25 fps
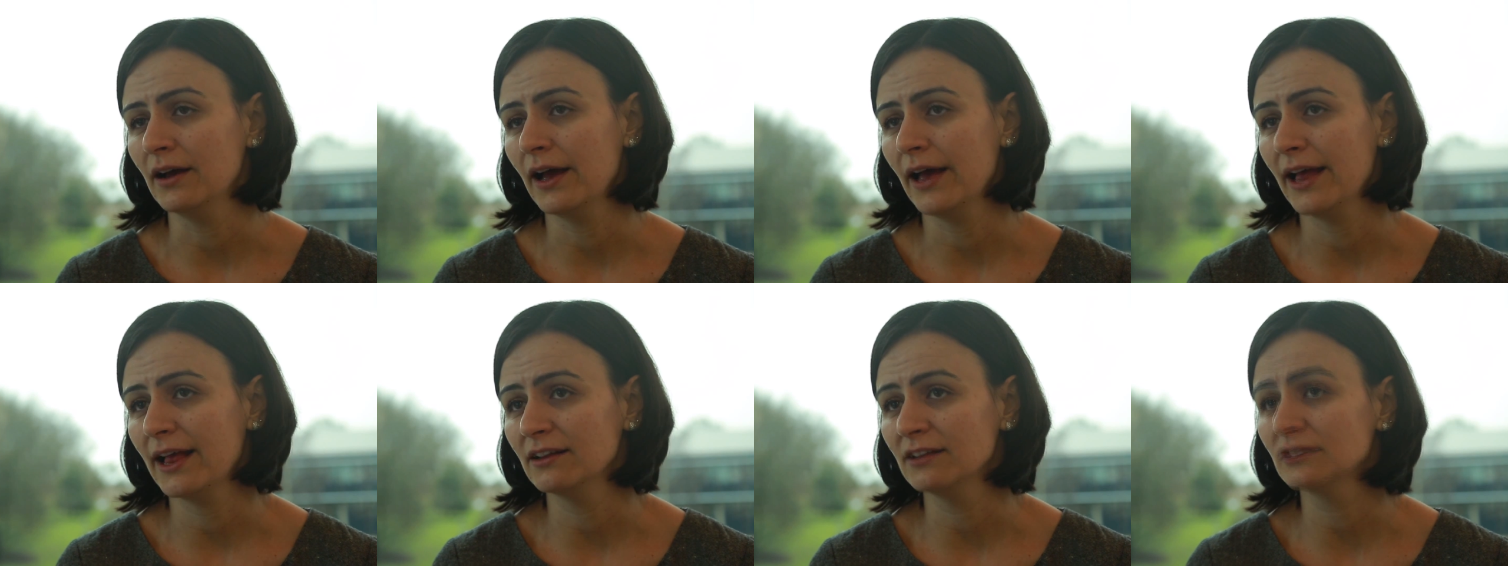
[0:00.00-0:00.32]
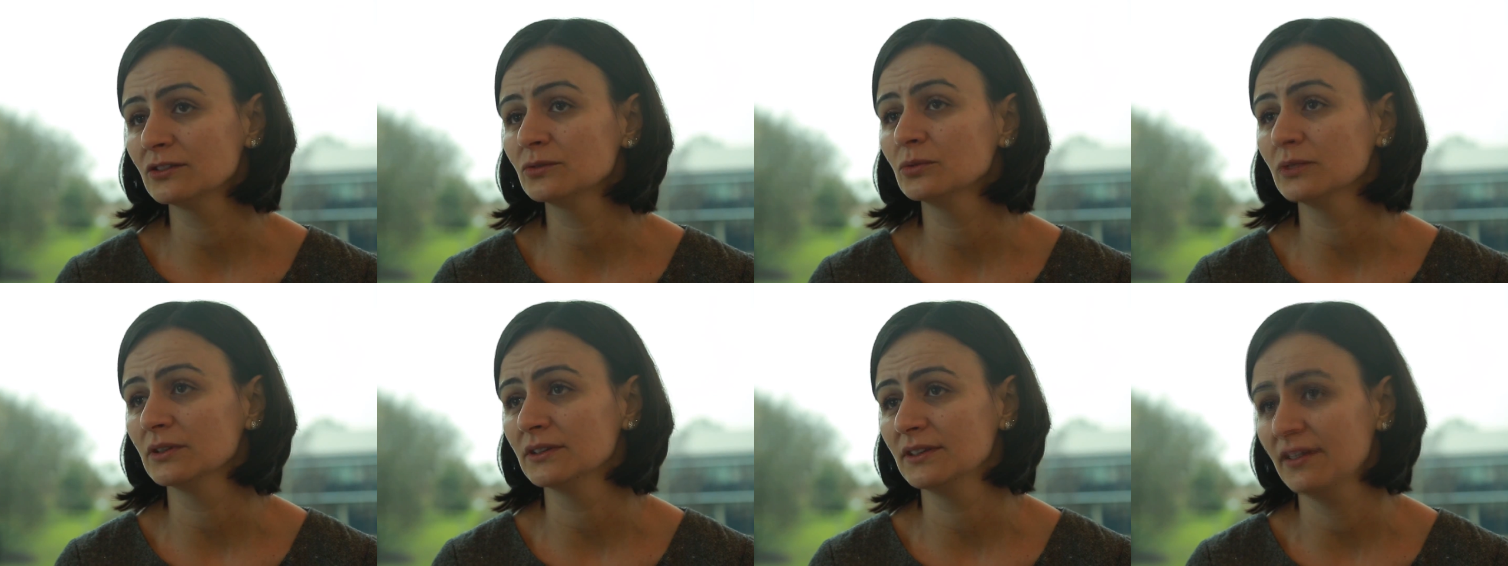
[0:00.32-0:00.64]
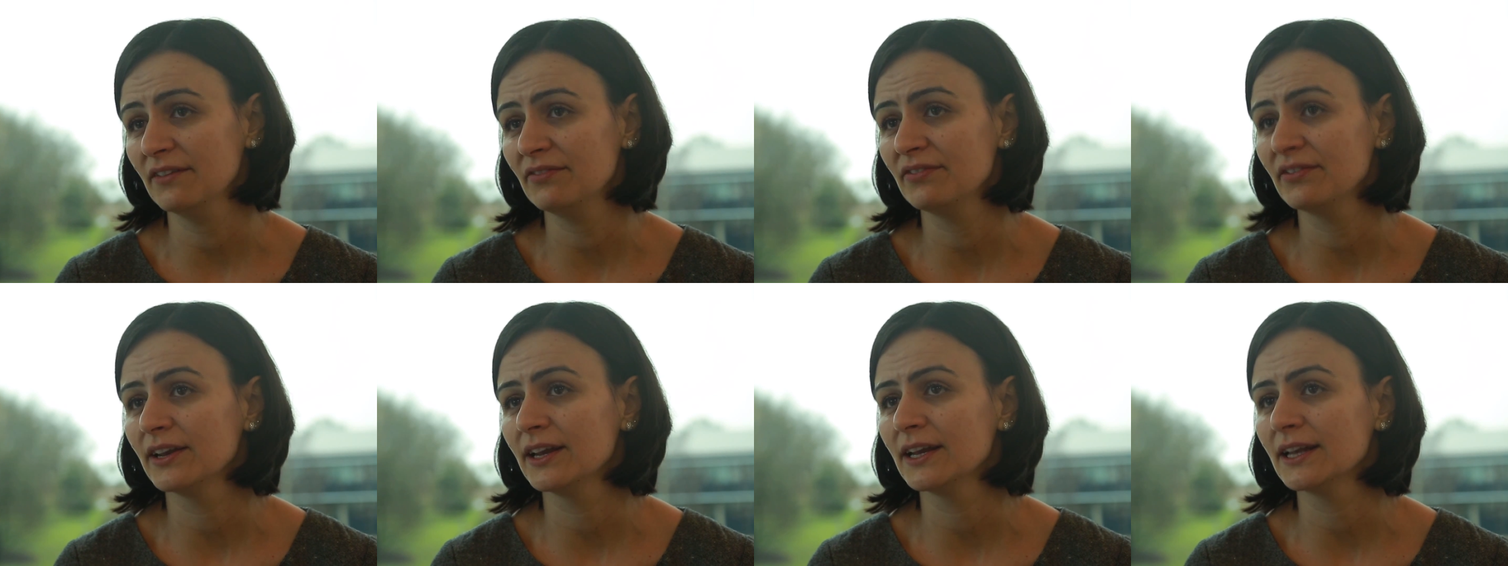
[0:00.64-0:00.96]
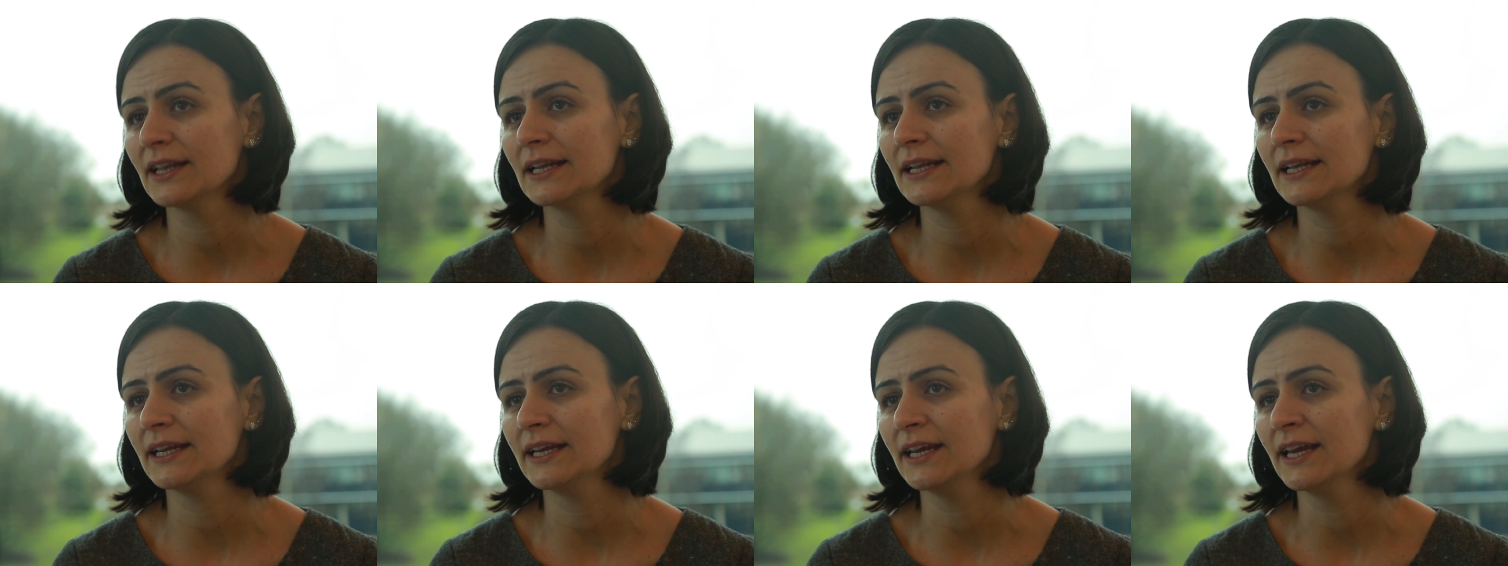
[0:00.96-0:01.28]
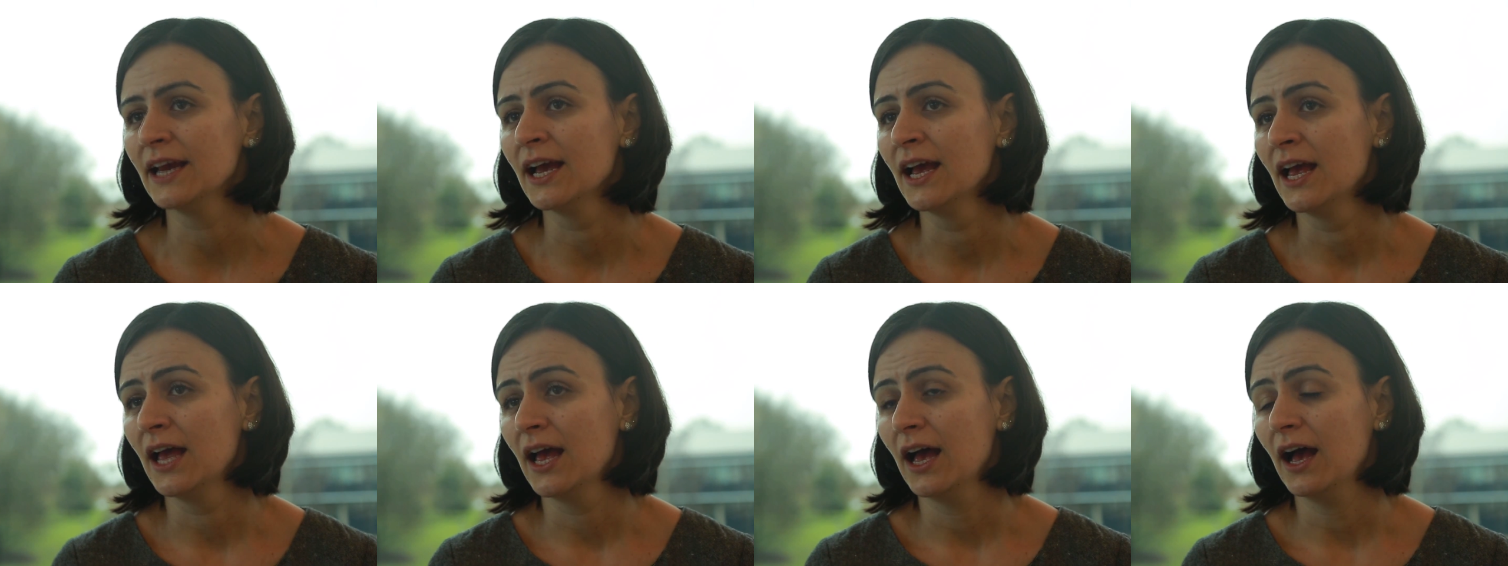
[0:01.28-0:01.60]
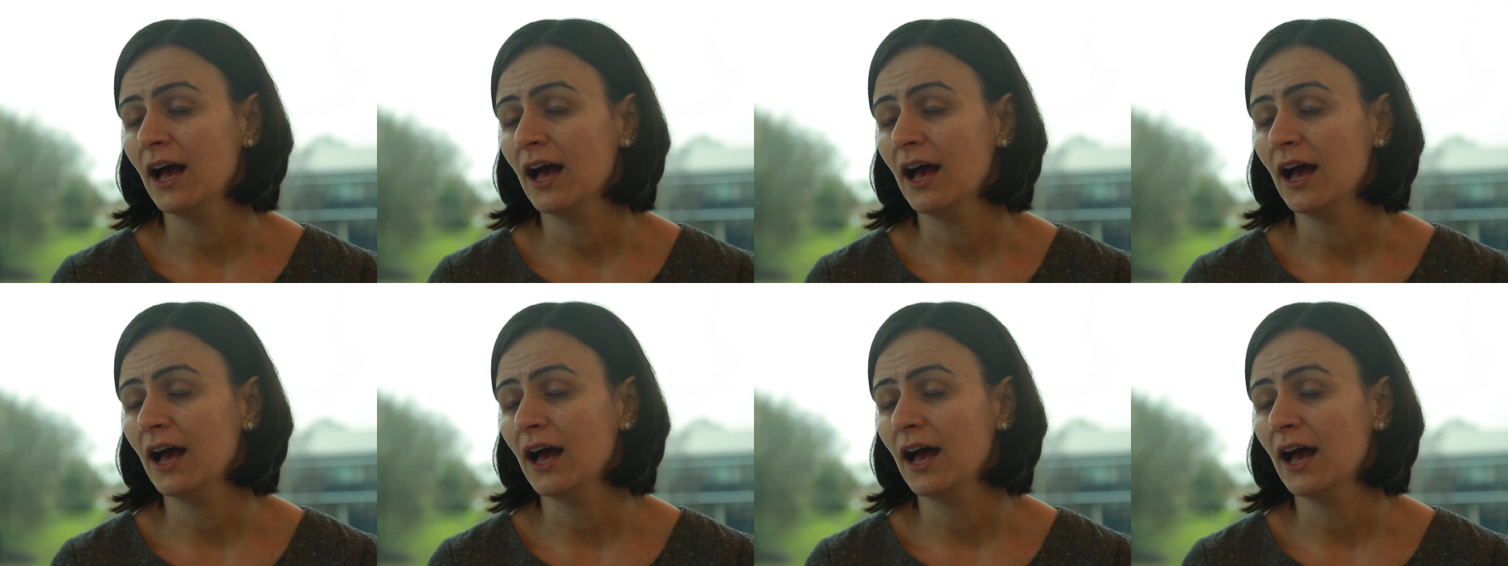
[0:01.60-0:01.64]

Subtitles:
else will definitely